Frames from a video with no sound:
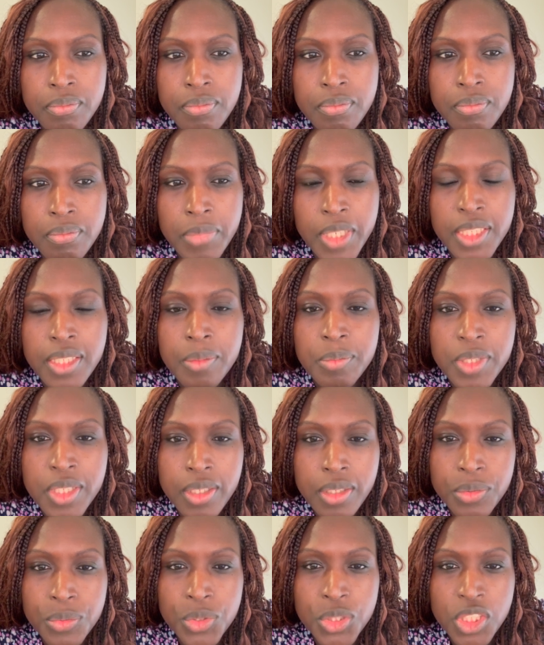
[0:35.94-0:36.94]
But I'm
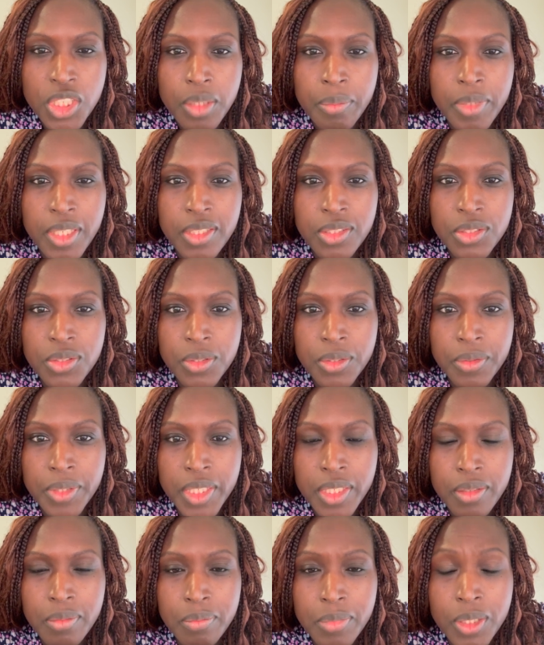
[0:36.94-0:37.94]
here to share my
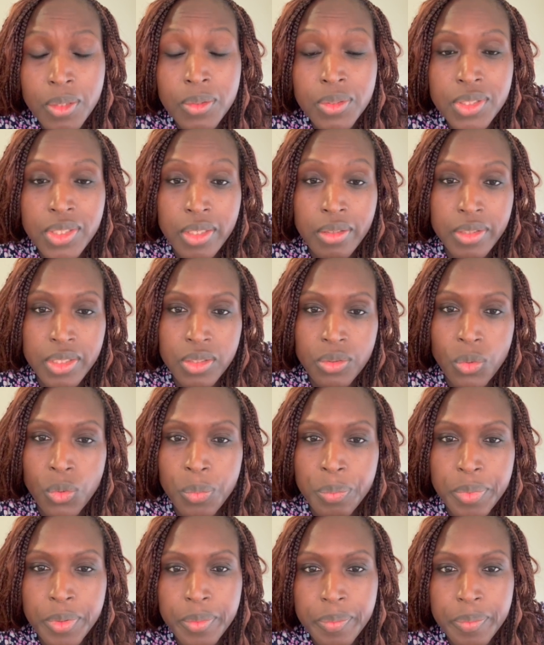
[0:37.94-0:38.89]
story because there is hope.